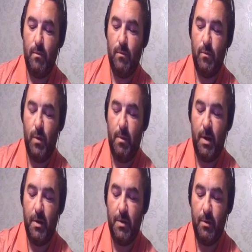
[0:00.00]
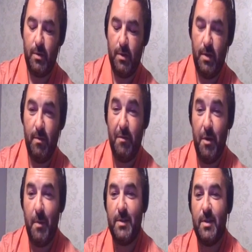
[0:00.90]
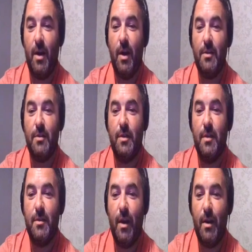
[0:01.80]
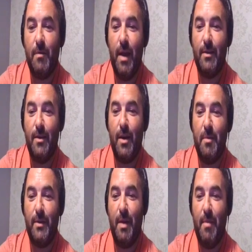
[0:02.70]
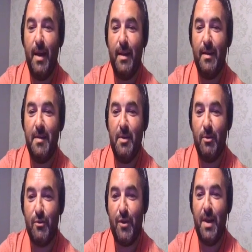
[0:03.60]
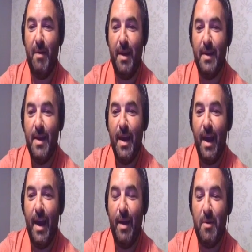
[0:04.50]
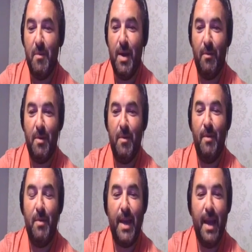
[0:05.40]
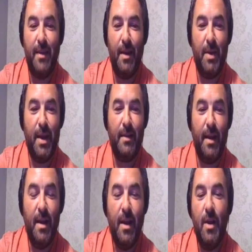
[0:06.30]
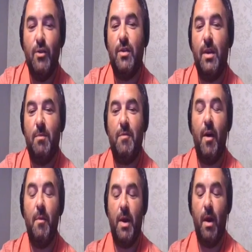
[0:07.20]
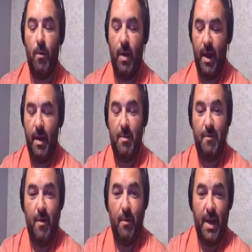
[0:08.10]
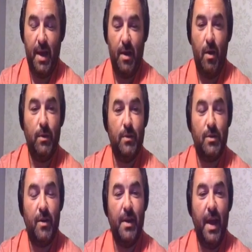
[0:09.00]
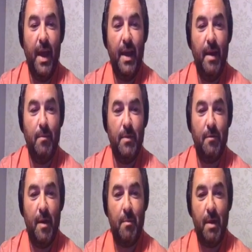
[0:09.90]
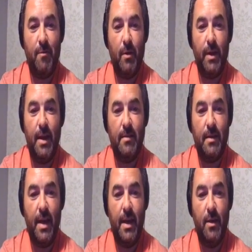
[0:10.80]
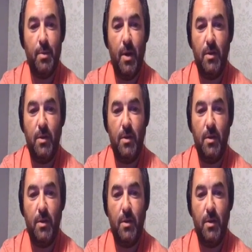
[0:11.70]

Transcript: What am I going to do tonight? A few bits to talk to tonight. Talk about Dembele and Coutinho straight away. We will. We get there. Before we get going. Sorry. The Fatback 4 Daily today is brought to